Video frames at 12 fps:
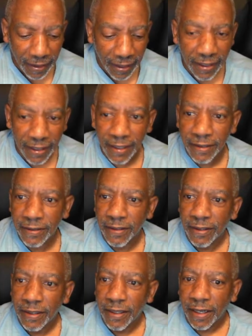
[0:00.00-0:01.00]
And
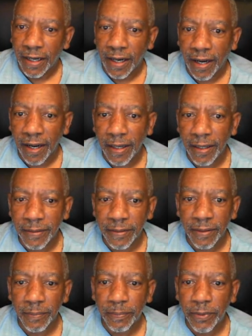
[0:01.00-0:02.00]
I
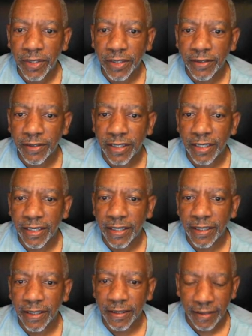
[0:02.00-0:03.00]
put
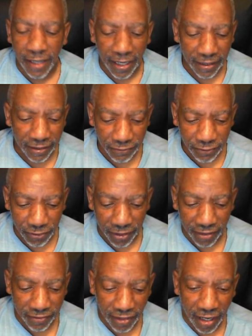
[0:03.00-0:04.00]
the negative
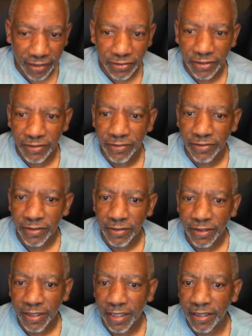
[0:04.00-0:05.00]
transactions
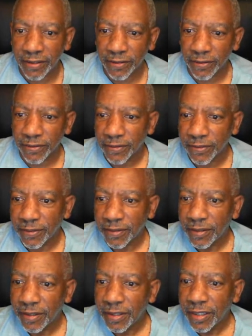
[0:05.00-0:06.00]
here,
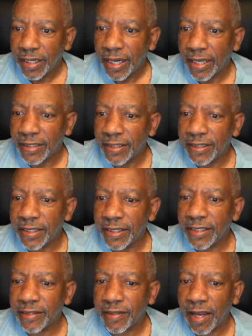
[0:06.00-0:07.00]
and then
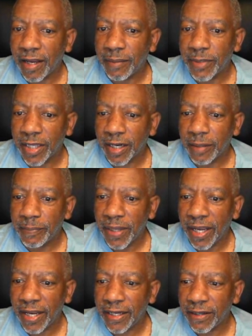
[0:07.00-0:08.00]
any time that I
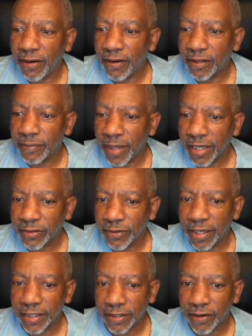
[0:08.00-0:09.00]
pay on my credit